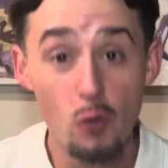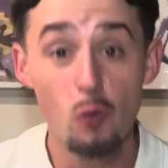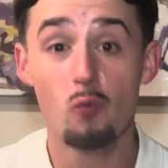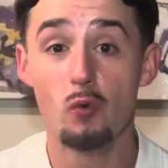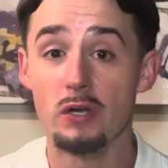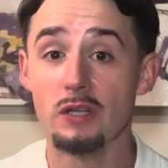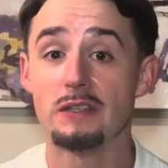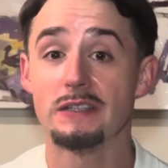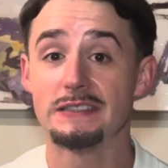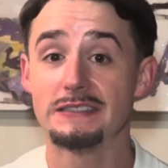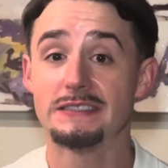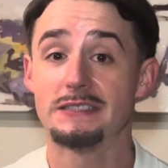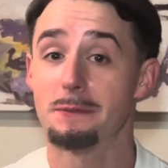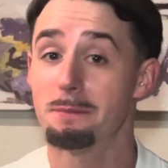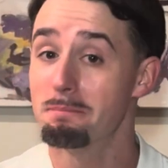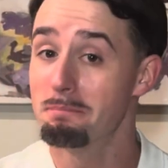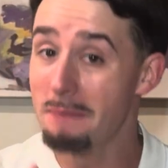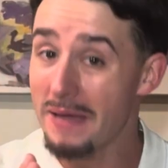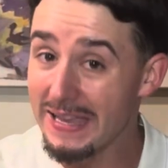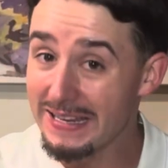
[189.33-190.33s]
willing to
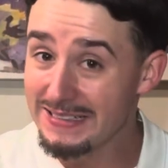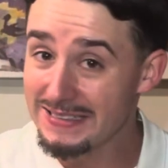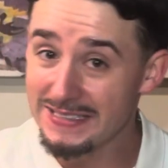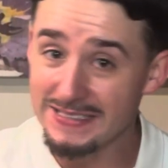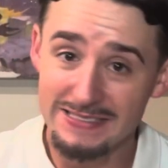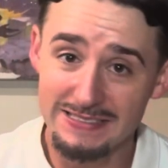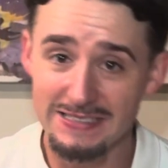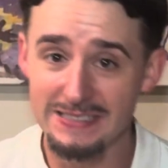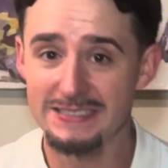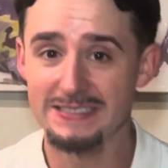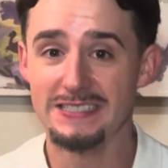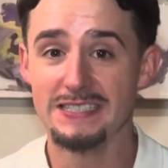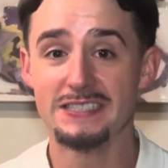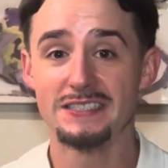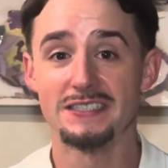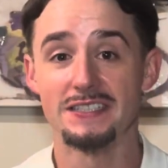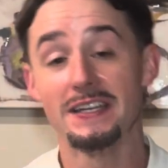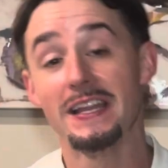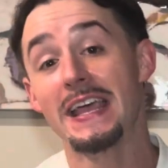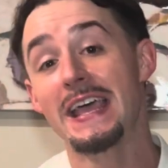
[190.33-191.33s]
make this
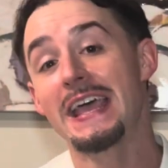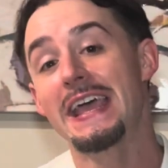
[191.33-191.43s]
decision